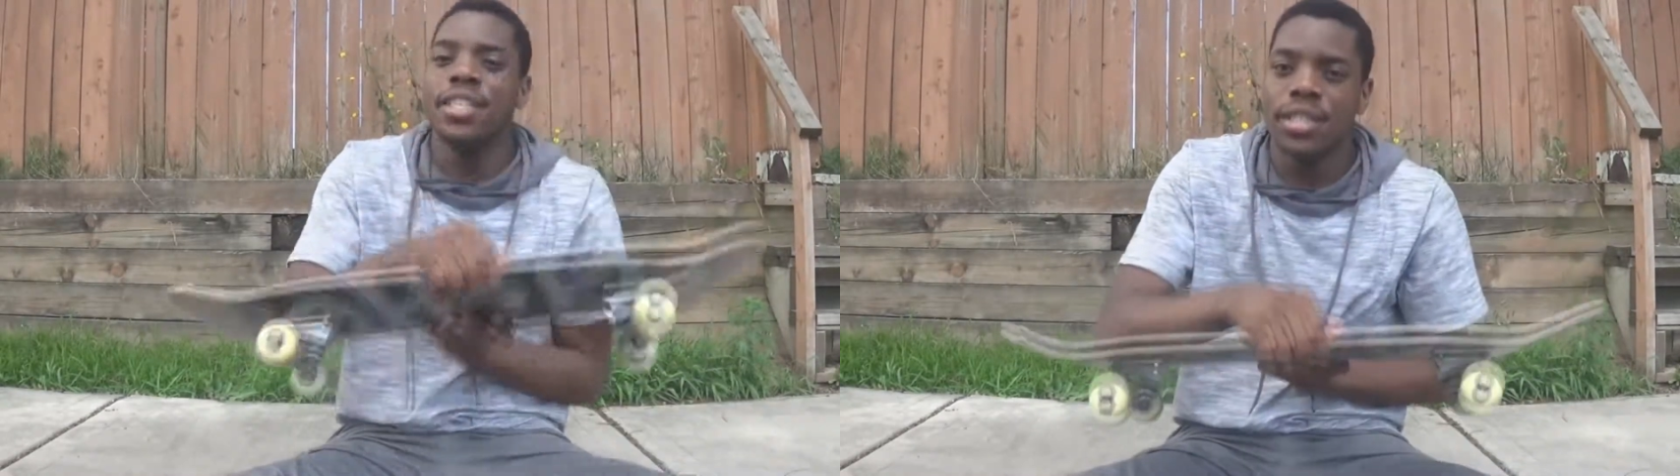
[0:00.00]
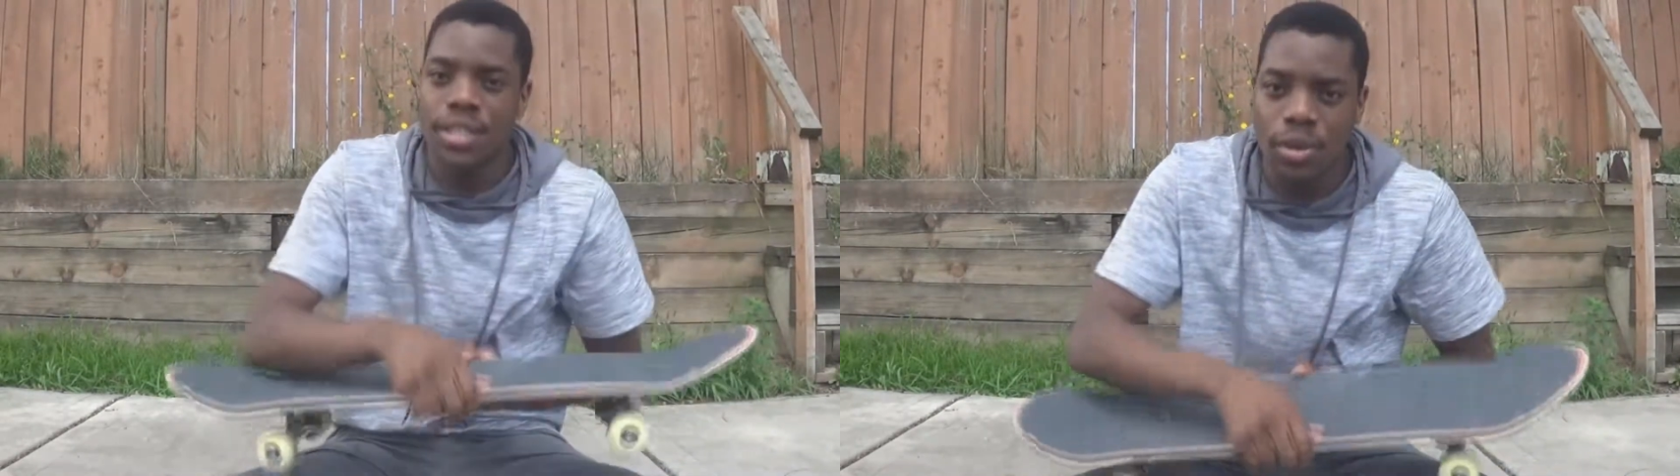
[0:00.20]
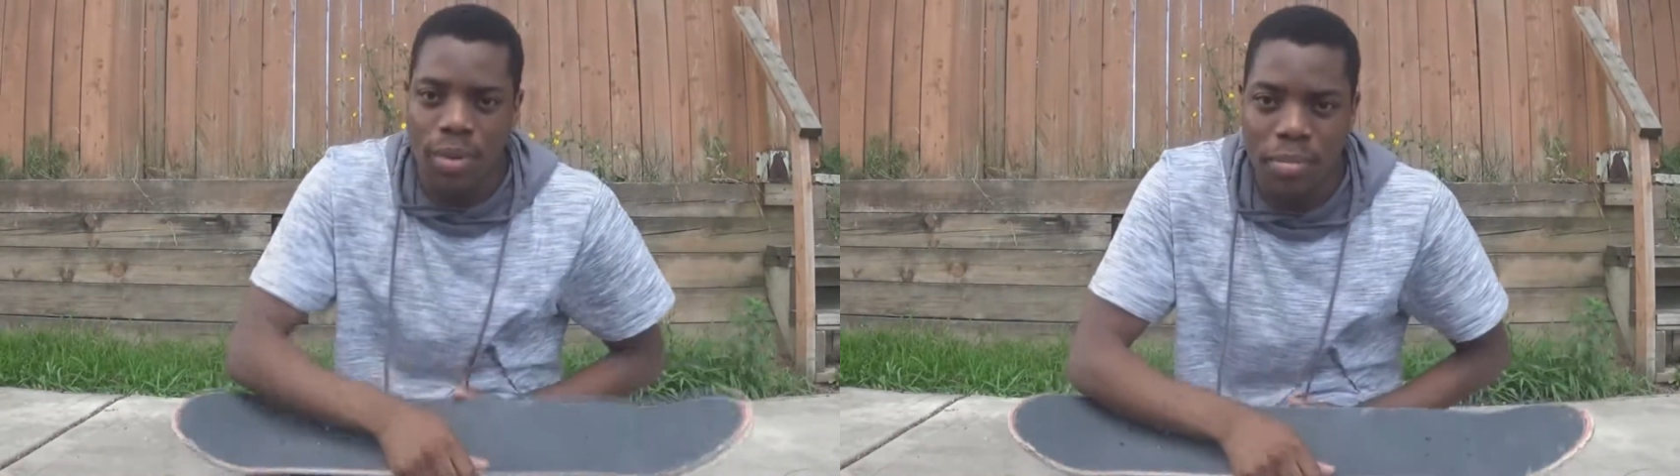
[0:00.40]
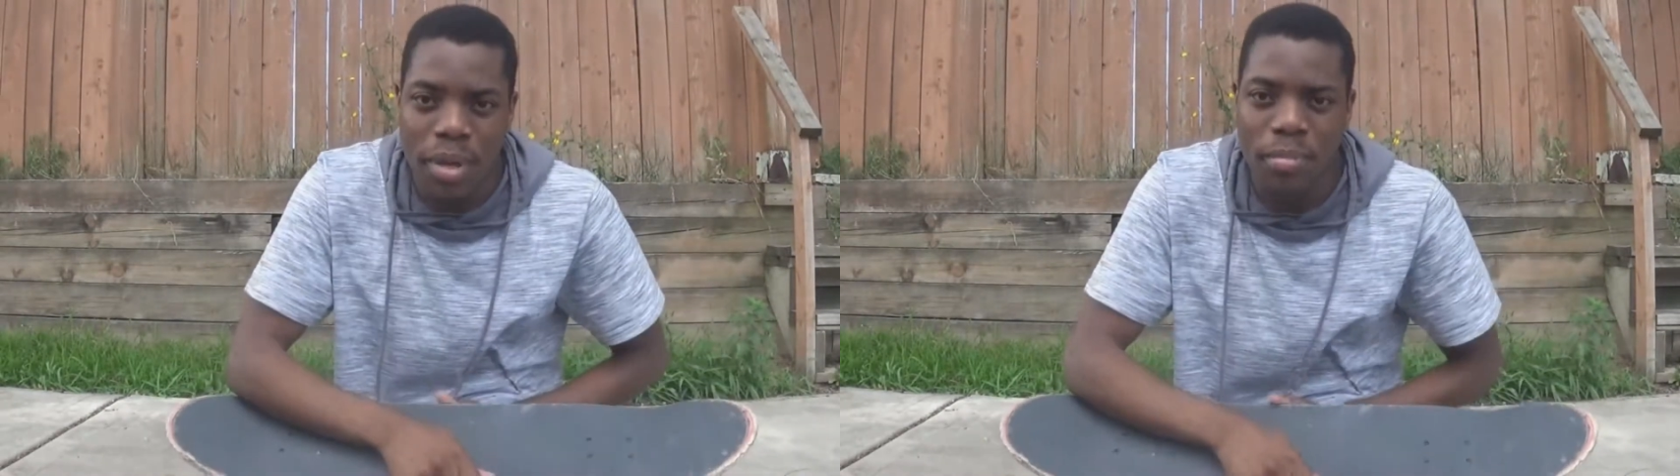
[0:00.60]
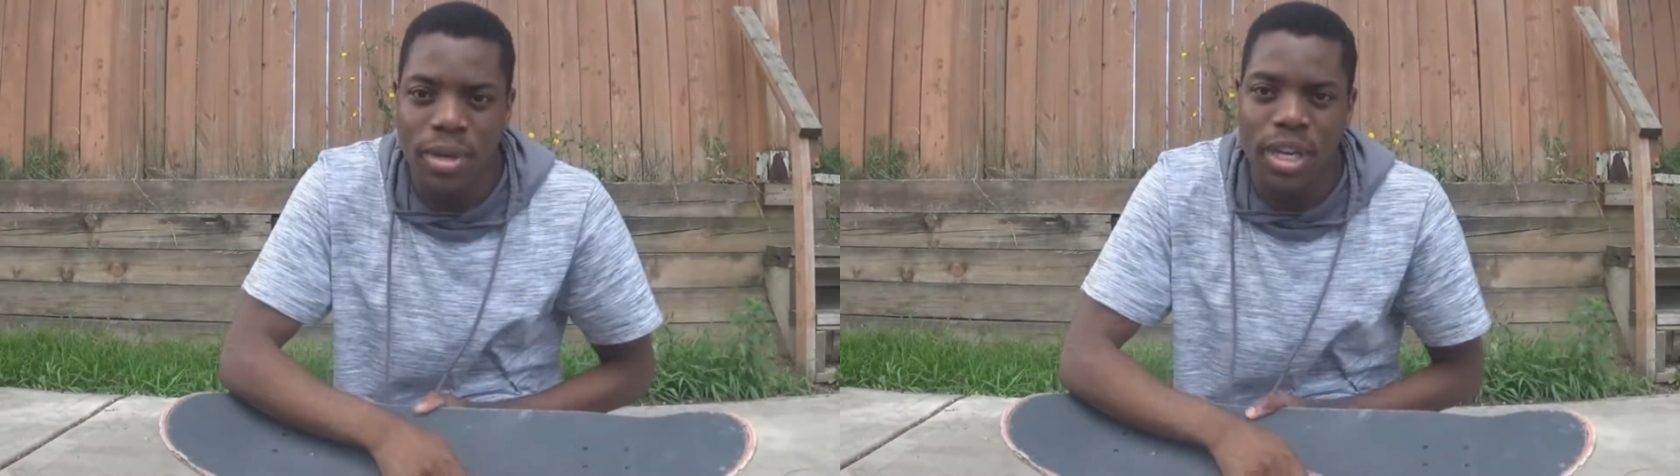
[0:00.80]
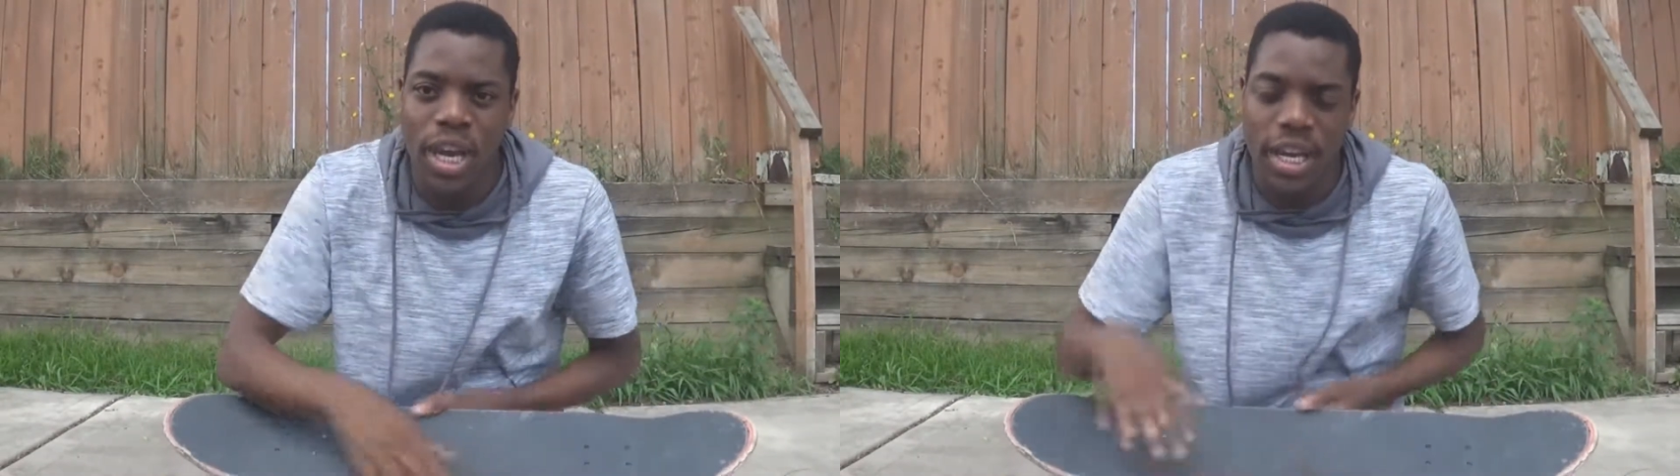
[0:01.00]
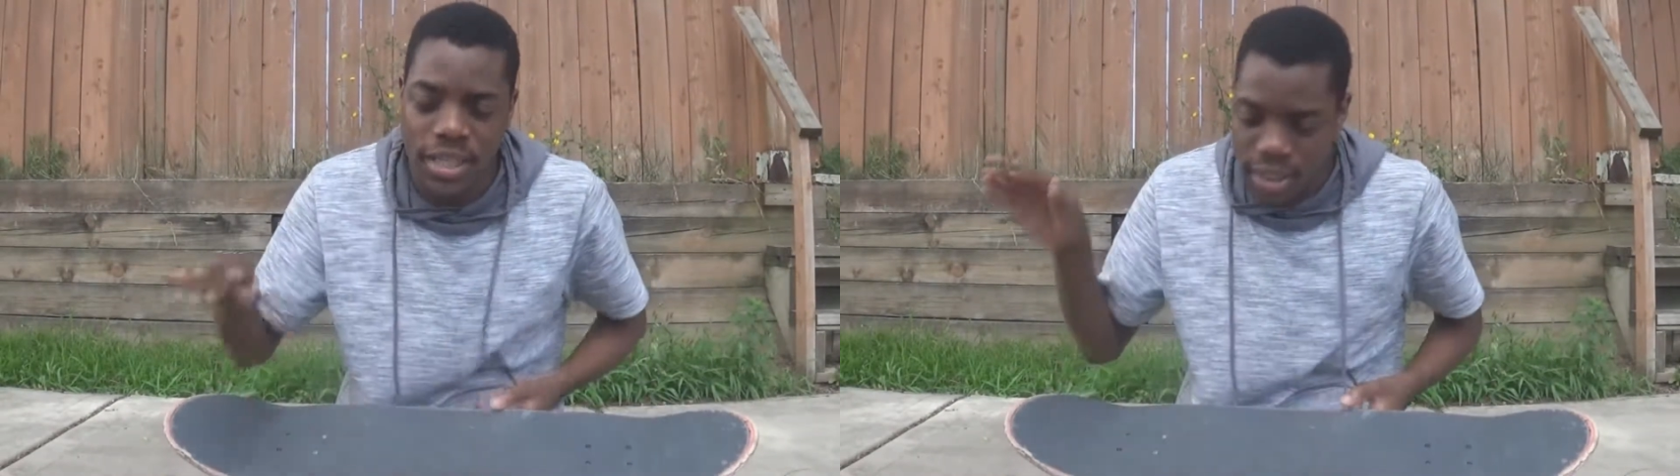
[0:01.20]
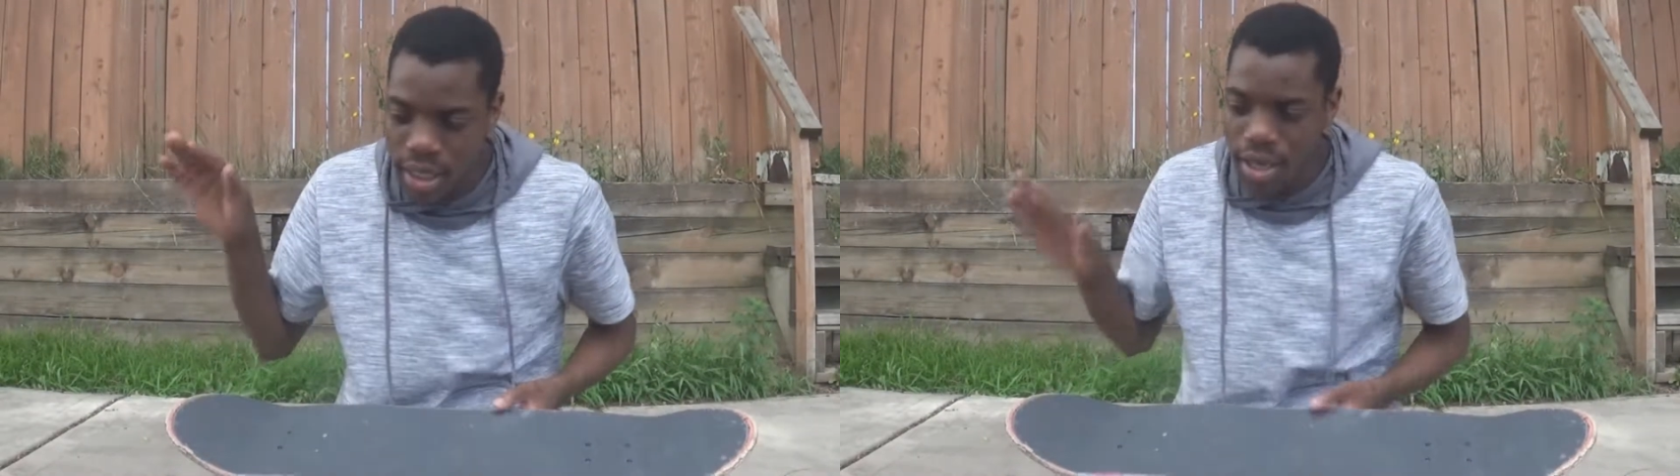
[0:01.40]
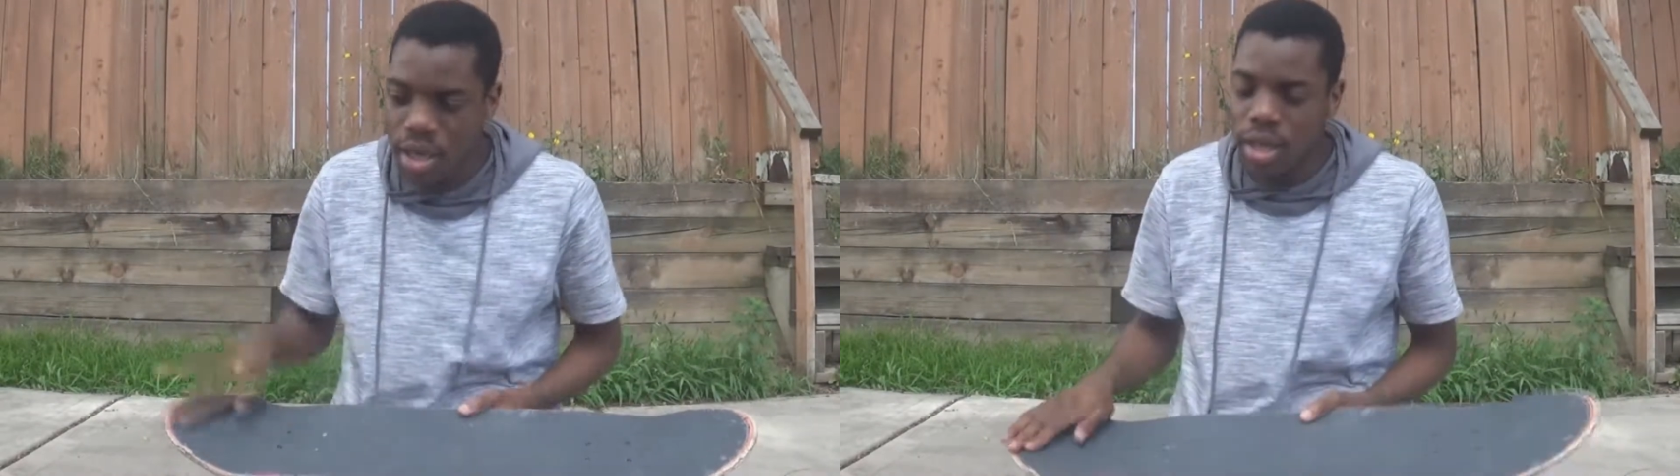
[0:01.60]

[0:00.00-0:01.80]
So remember guys,